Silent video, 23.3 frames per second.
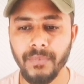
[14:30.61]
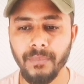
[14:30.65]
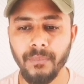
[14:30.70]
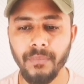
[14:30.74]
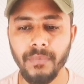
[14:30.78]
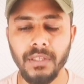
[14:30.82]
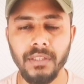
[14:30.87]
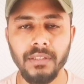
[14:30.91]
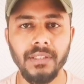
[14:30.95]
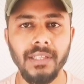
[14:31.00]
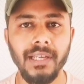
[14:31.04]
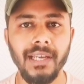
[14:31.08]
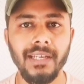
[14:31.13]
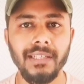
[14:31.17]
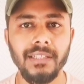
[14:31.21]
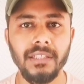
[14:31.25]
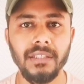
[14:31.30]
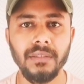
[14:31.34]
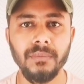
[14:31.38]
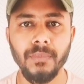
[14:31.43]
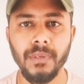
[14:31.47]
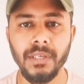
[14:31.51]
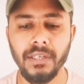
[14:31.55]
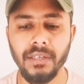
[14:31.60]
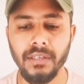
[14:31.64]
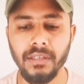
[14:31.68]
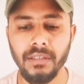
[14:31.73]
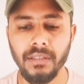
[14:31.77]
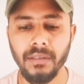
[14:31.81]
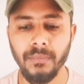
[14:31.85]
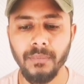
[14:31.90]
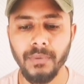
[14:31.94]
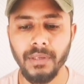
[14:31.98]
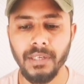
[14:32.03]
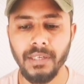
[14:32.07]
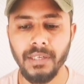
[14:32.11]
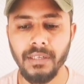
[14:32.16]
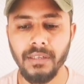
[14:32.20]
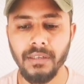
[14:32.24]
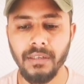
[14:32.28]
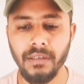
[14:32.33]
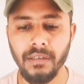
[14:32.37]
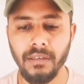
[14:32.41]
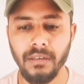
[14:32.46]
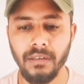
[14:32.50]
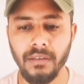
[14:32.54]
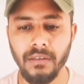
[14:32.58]
they are just making the money
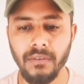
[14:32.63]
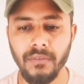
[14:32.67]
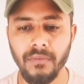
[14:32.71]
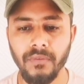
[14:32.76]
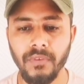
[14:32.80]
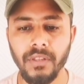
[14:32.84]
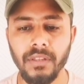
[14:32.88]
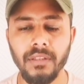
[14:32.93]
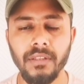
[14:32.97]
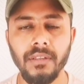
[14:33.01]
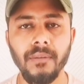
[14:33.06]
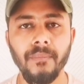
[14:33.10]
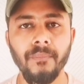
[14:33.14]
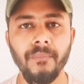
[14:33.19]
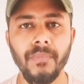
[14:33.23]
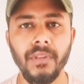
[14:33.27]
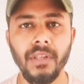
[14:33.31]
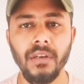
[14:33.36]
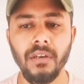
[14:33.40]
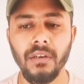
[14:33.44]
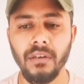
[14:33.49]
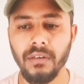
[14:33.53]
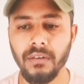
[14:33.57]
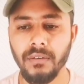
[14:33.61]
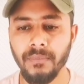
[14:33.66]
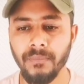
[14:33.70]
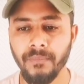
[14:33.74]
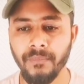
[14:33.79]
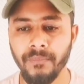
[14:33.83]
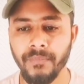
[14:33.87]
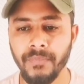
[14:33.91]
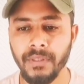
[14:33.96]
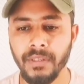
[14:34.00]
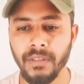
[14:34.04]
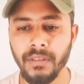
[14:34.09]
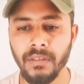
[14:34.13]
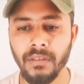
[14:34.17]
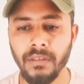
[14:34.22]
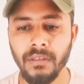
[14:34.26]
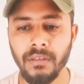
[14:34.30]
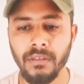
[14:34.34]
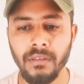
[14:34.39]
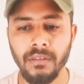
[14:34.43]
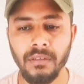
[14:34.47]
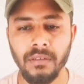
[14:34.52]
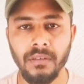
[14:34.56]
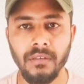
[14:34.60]
with the
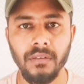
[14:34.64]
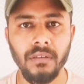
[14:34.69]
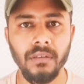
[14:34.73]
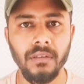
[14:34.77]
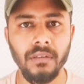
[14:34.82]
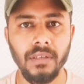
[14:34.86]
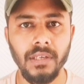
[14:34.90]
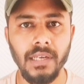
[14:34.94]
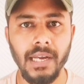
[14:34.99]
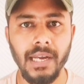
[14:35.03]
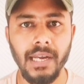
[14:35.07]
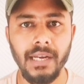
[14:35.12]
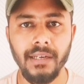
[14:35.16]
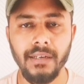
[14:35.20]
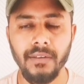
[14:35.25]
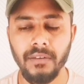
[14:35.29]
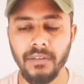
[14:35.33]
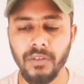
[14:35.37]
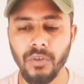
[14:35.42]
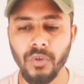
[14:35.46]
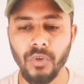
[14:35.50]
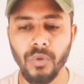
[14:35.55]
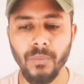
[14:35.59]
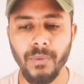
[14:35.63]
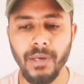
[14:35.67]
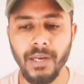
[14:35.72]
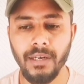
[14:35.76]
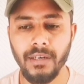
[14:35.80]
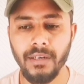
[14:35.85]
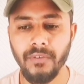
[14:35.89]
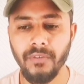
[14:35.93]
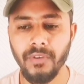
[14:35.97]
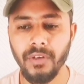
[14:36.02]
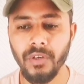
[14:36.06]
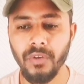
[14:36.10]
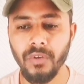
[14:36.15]
YouTube ad